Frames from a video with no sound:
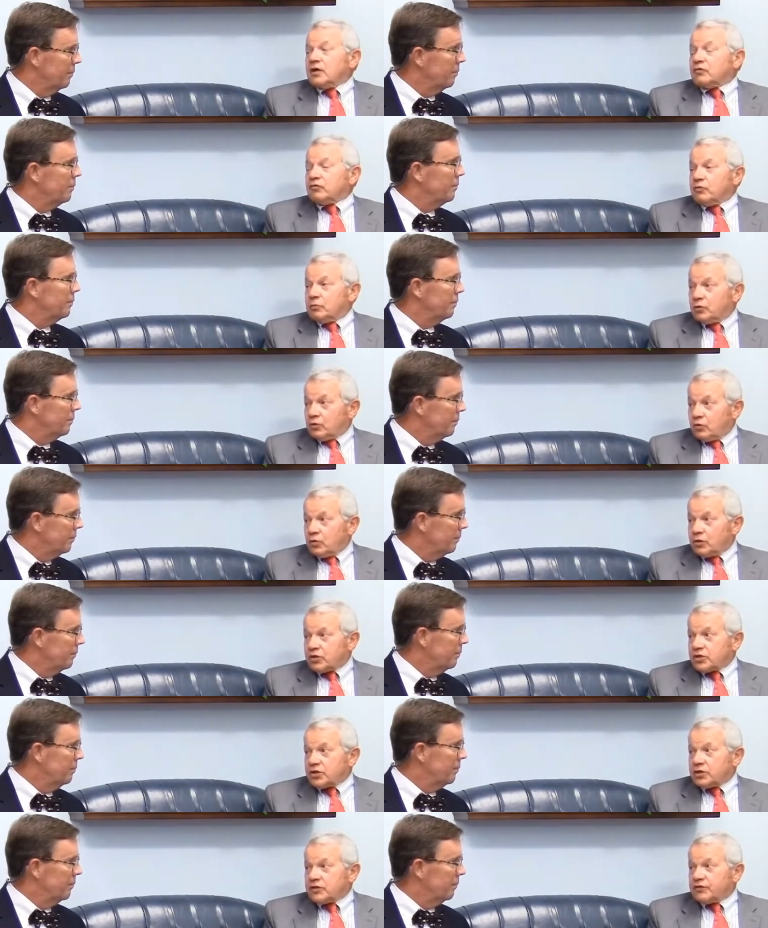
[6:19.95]
Speaker 1: uh, criminal
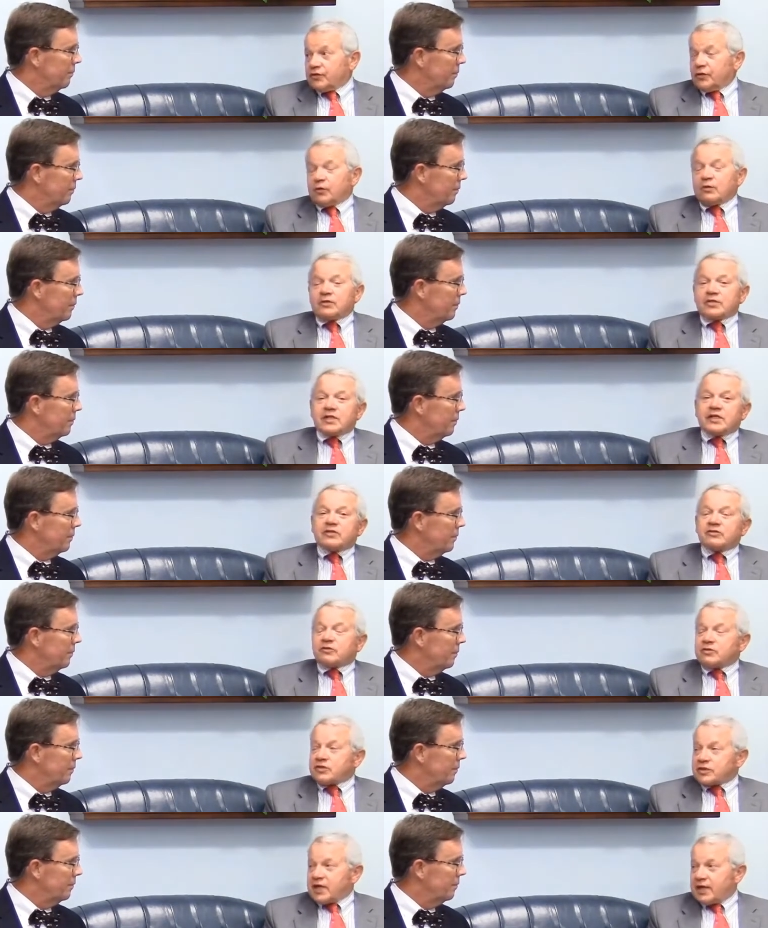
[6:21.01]
court judge for Los
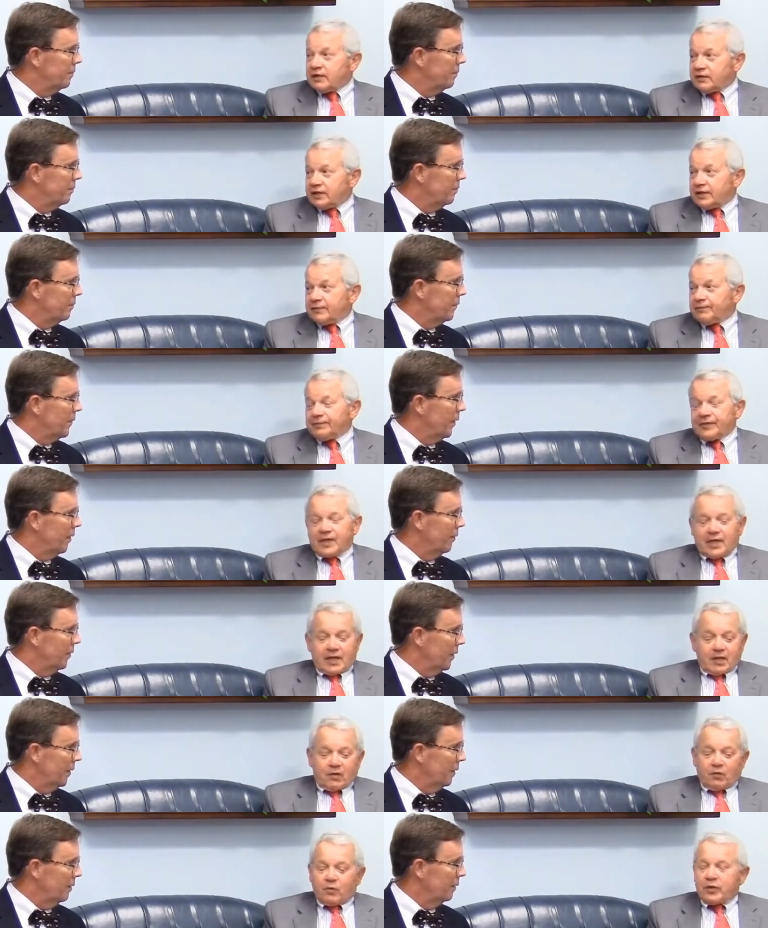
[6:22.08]
Angeles County.
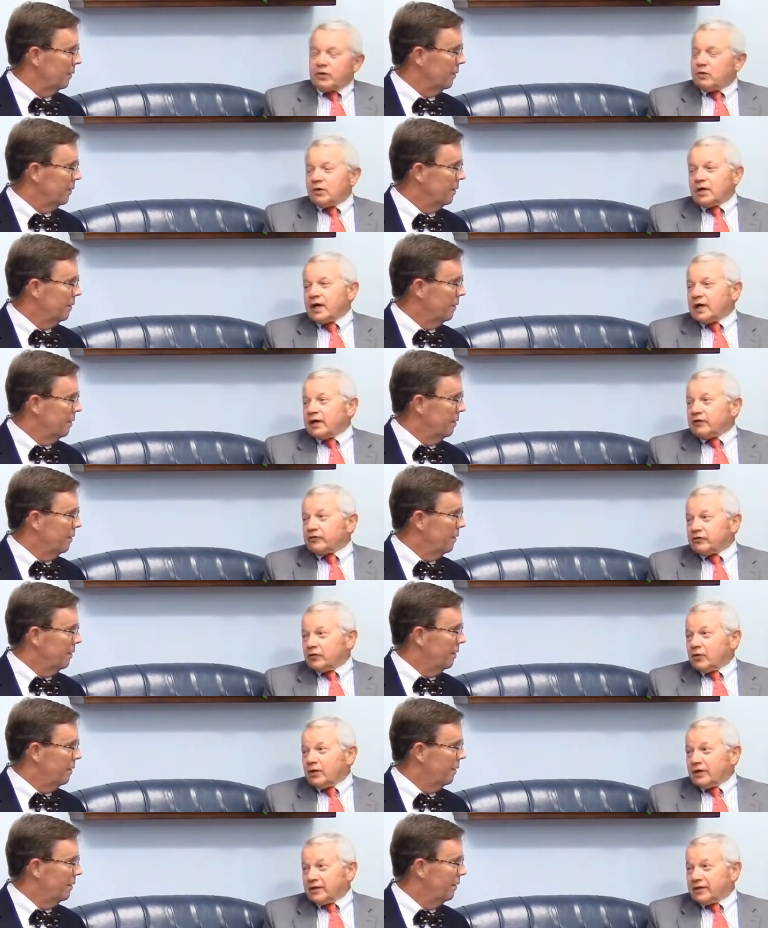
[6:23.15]
Okay. We all got our
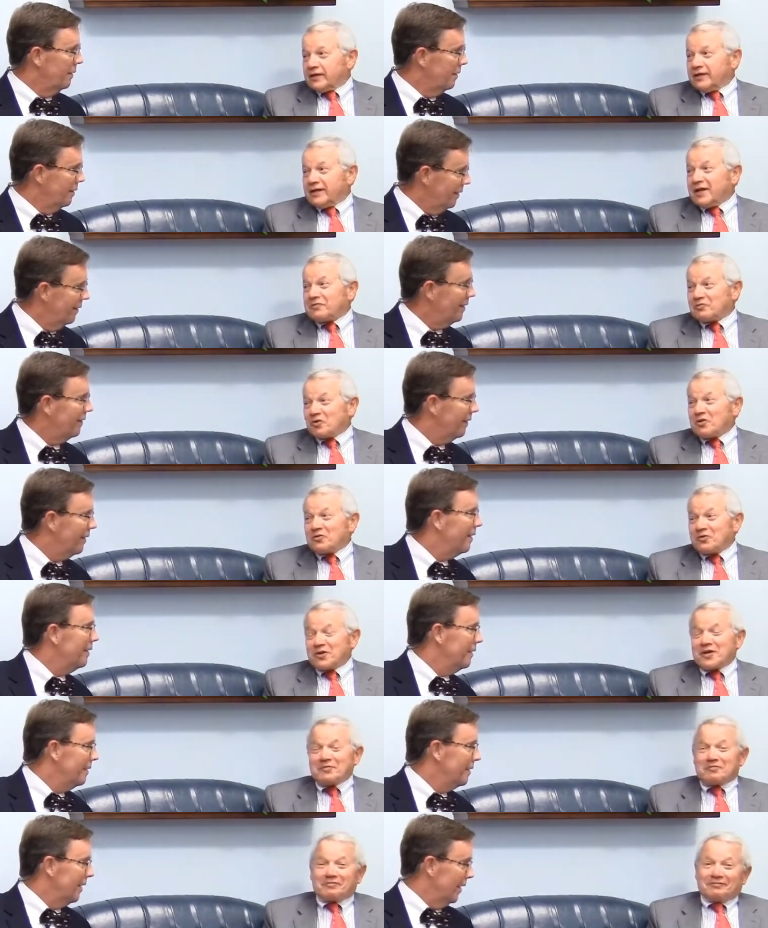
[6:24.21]
start in that
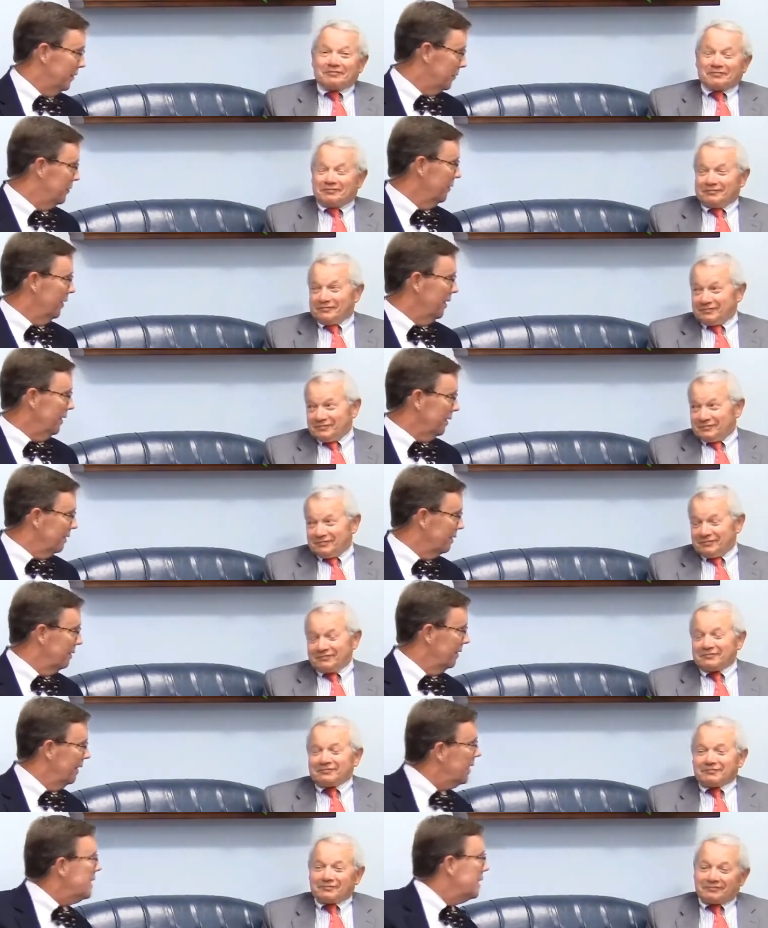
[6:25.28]
program.
Speaker 2: That's great.
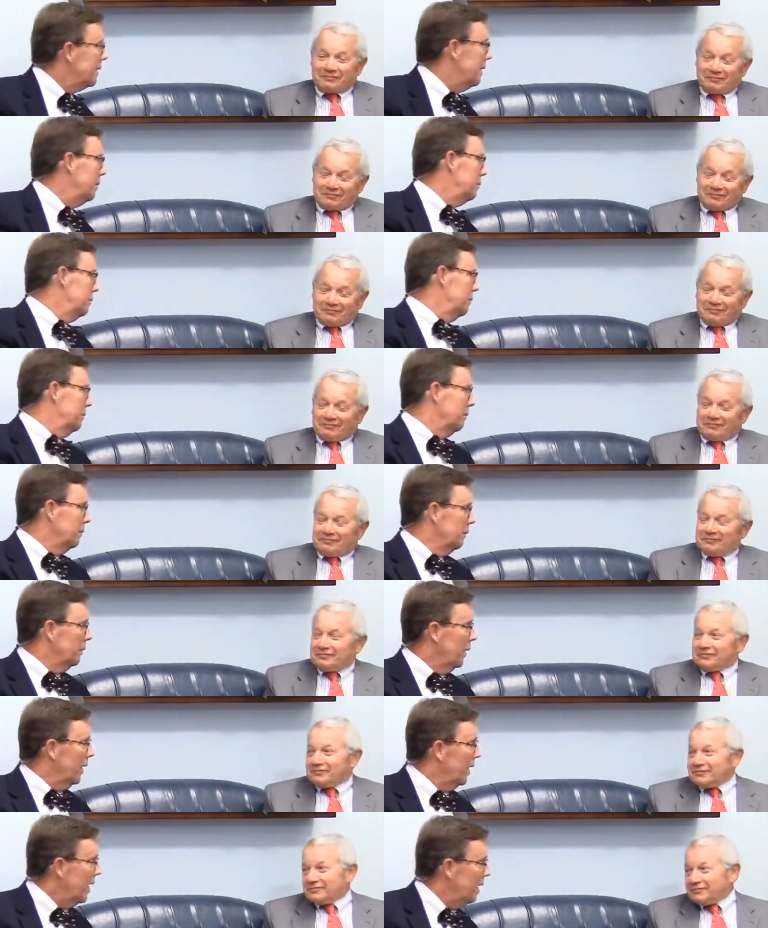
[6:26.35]
And
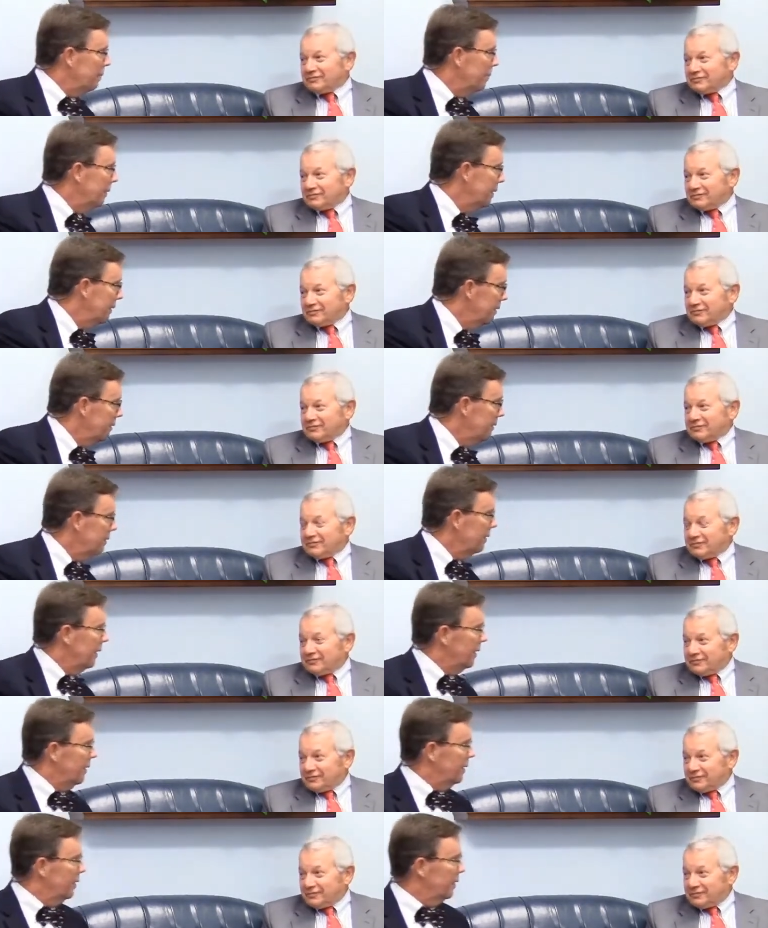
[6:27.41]
what happened
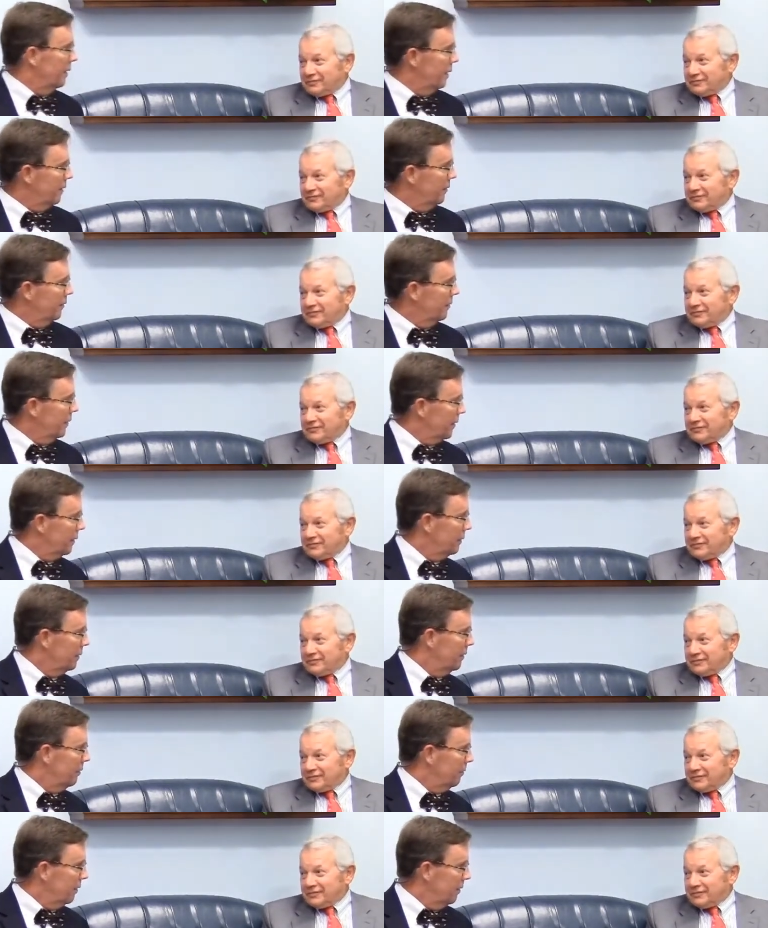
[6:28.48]
uh, in your
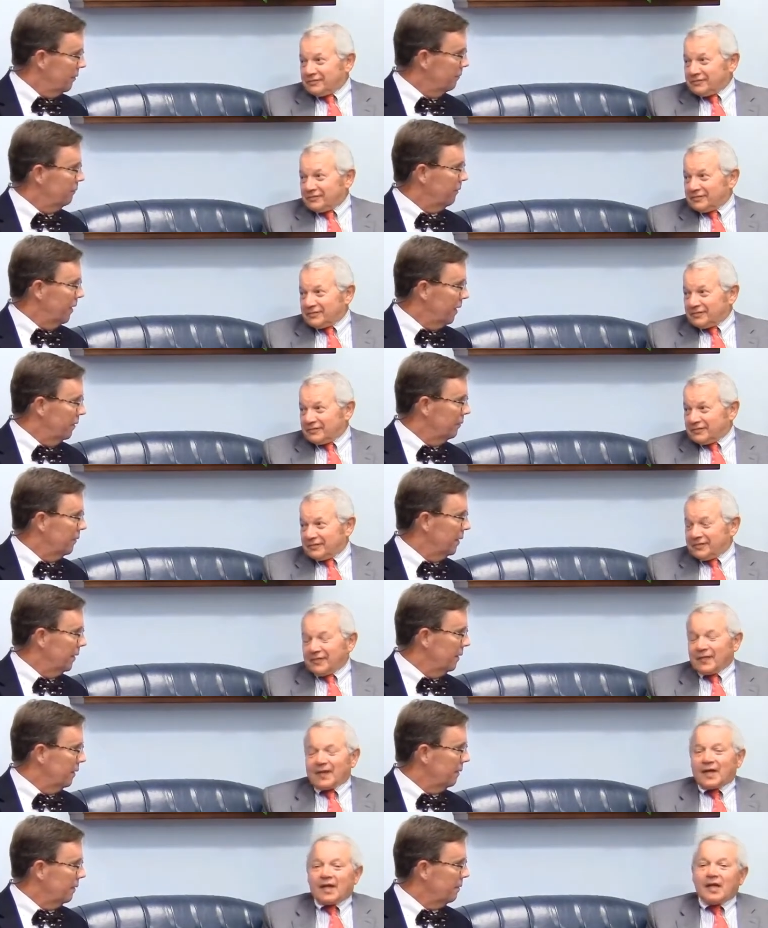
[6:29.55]
legal career
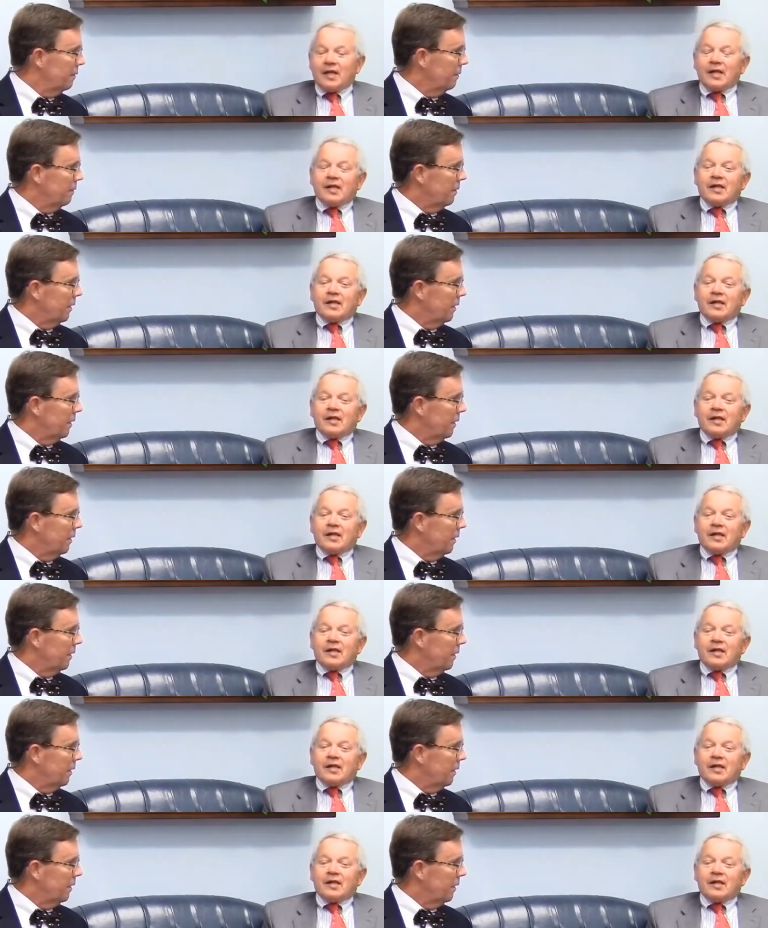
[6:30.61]
following